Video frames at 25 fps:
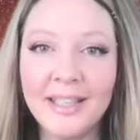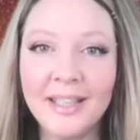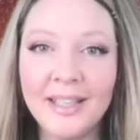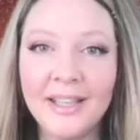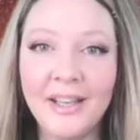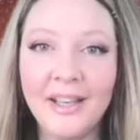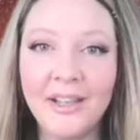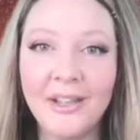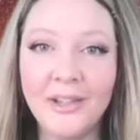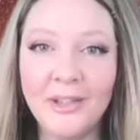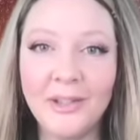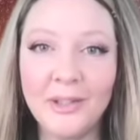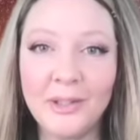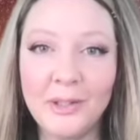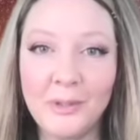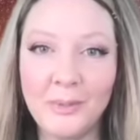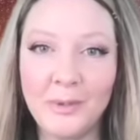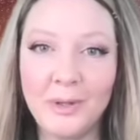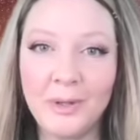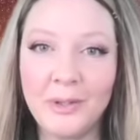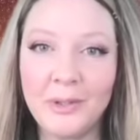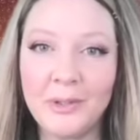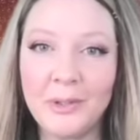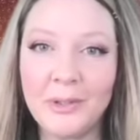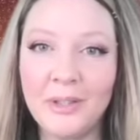and other
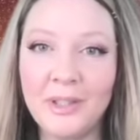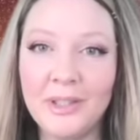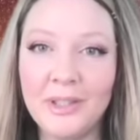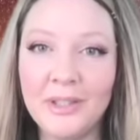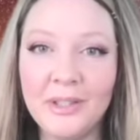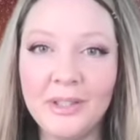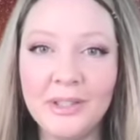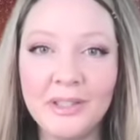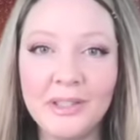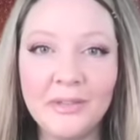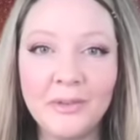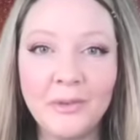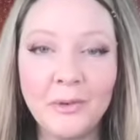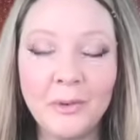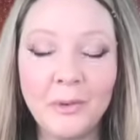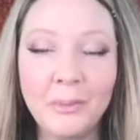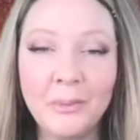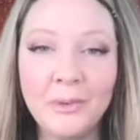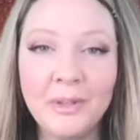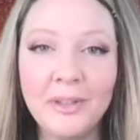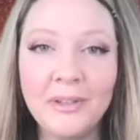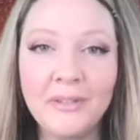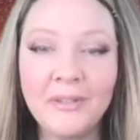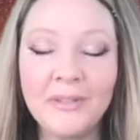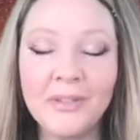spiritually
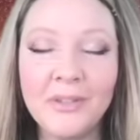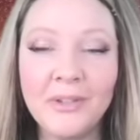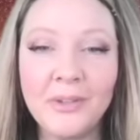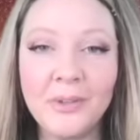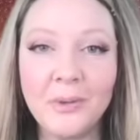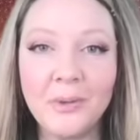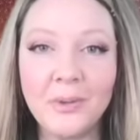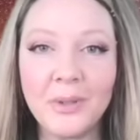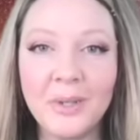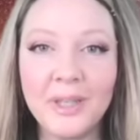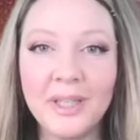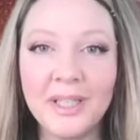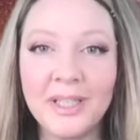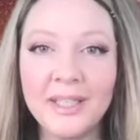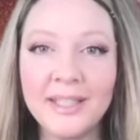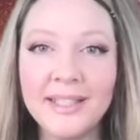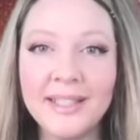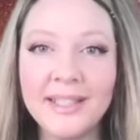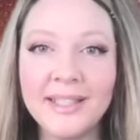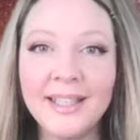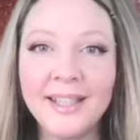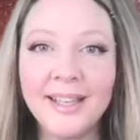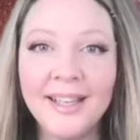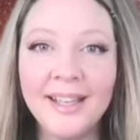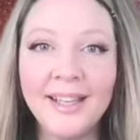transformative stories.